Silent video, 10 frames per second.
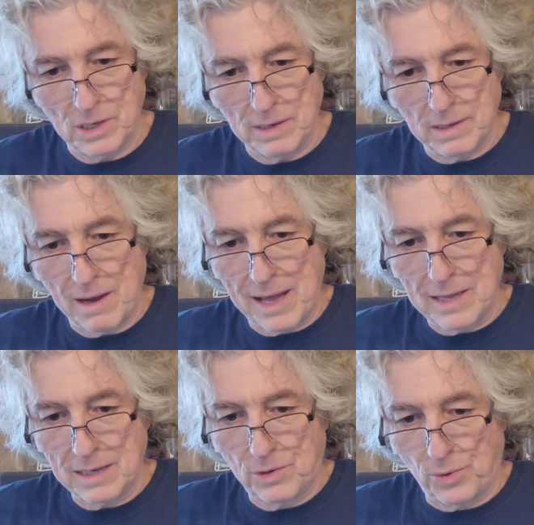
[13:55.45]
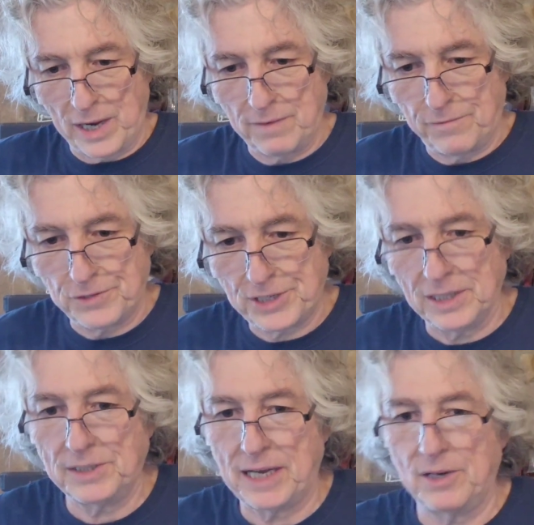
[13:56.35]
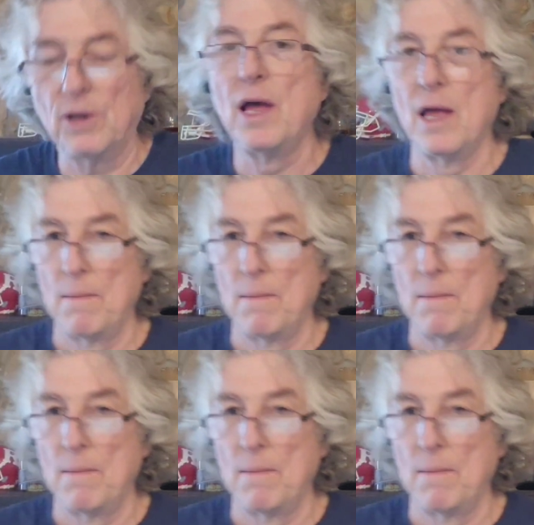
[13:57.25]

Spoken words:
a great facilitator.